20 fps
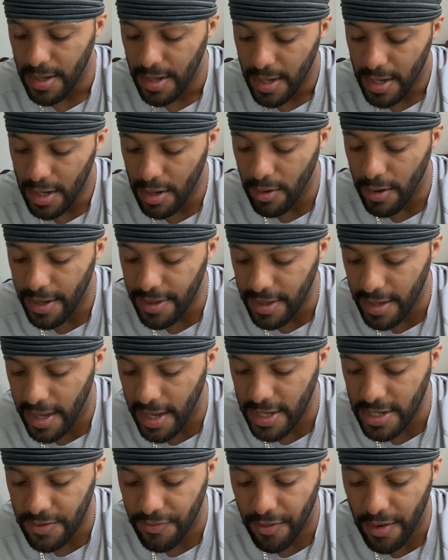He's going to have to
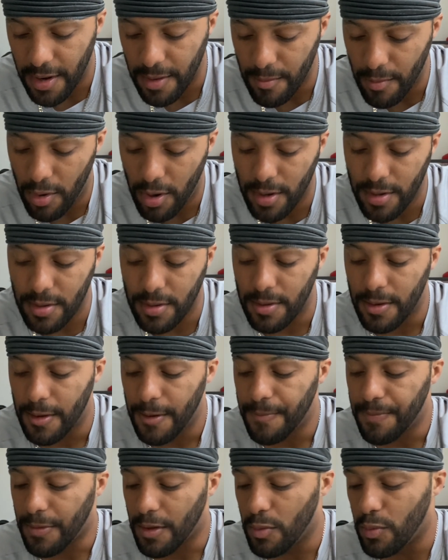catch Frank Martin
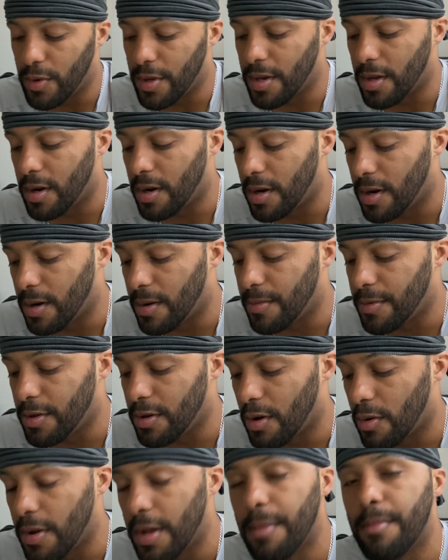with, you
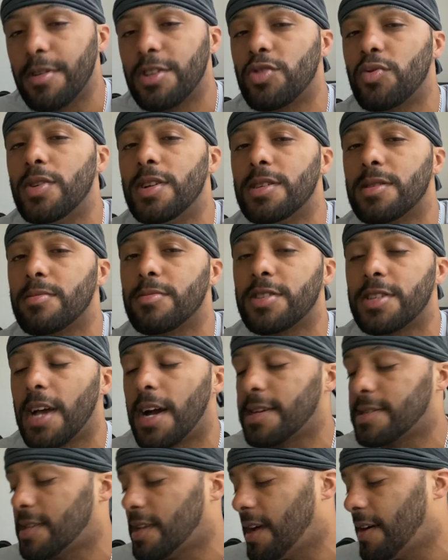know, in between some
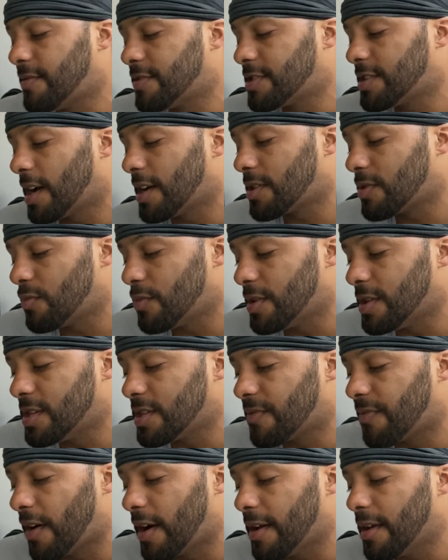shots to have a shot to win this
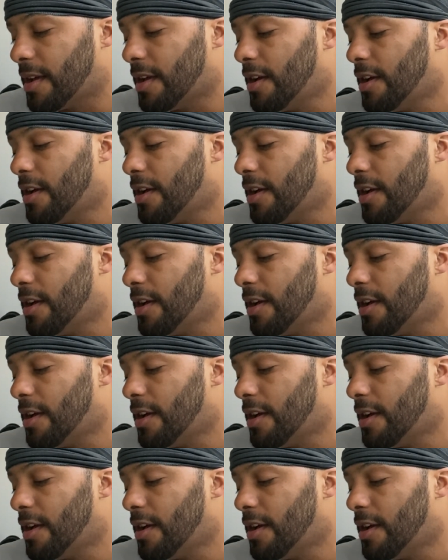fight.